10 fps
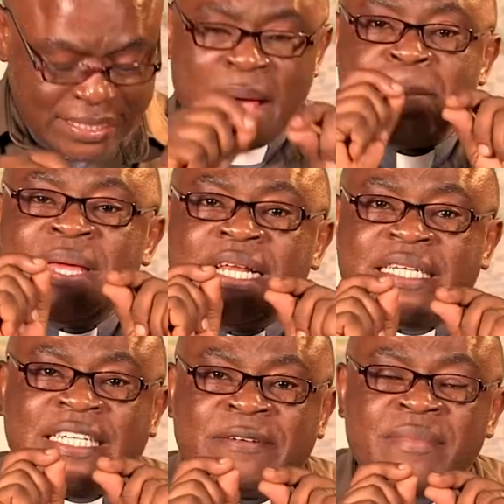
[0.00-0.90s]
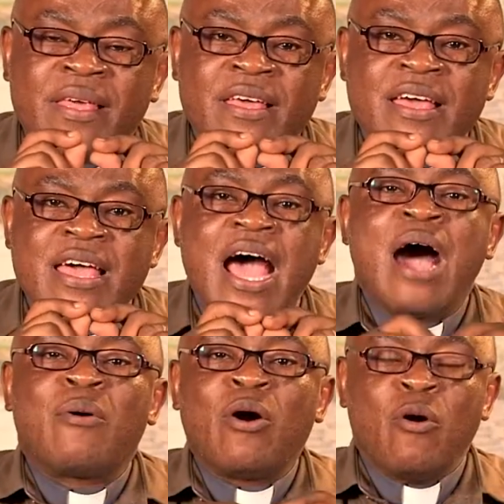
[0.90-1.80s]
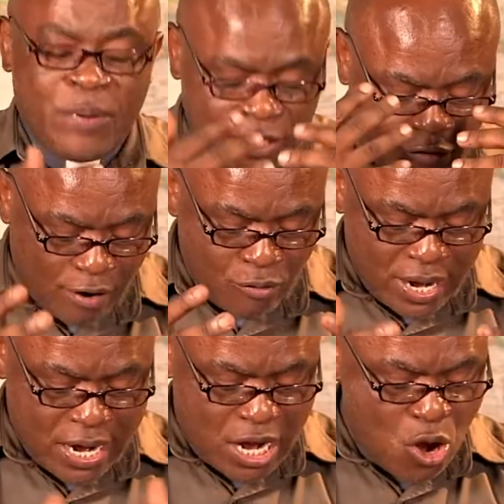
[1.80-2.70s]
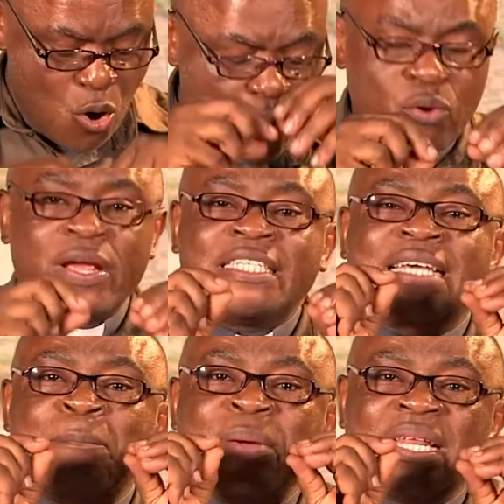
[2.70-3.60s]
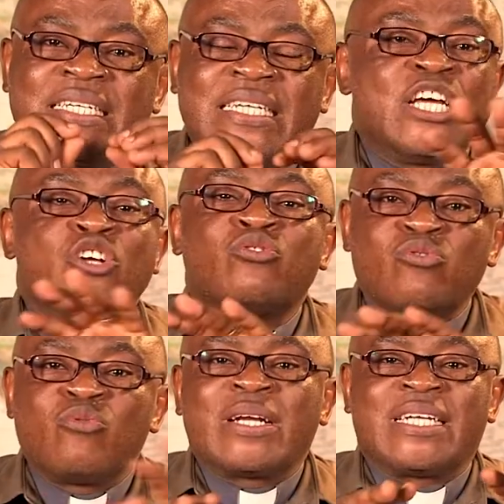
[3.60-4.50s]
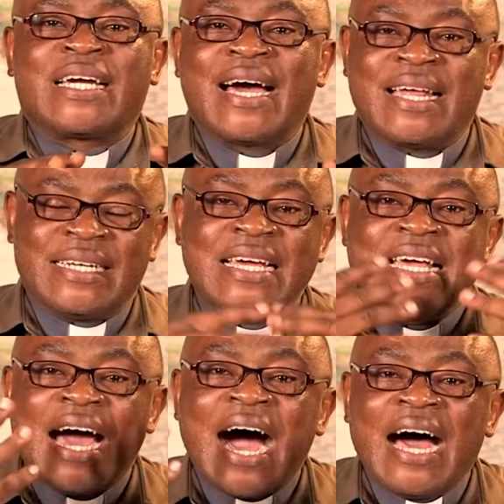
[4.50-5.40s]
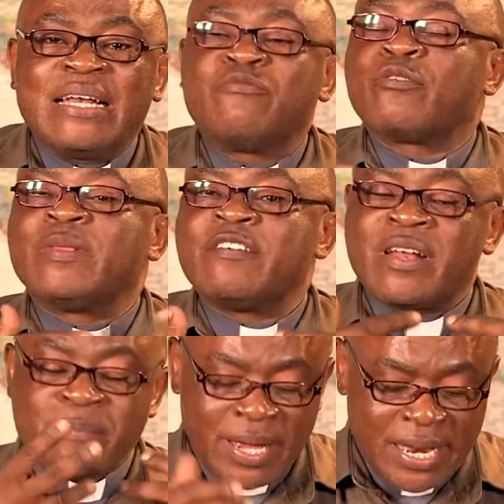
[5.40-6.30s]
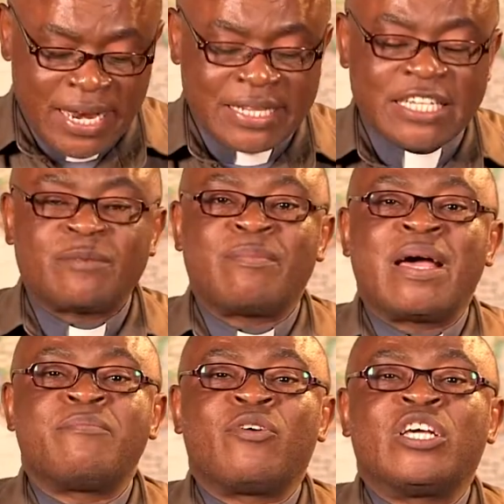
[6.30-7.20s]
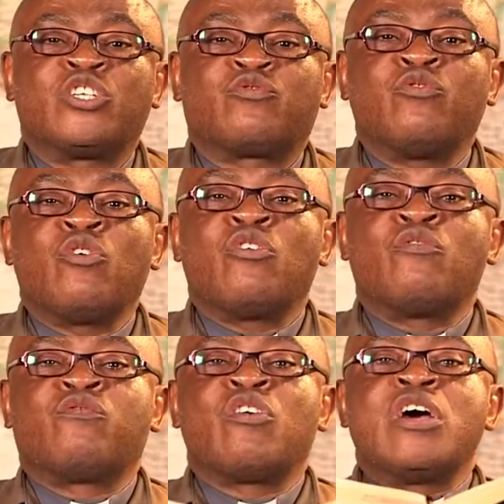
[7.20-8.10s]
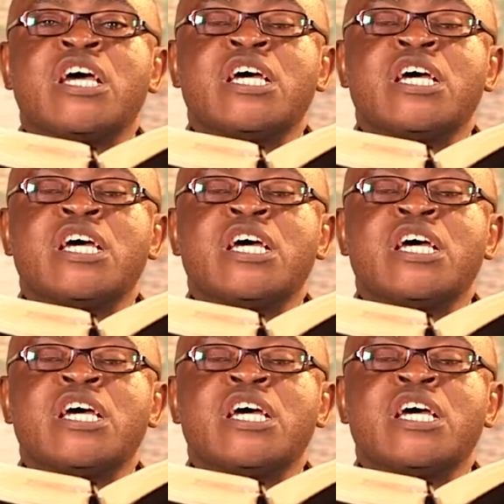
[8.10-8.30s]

the ability. Our hope is founded on his ability to do what he can. And from the very beginning, this Bible is full of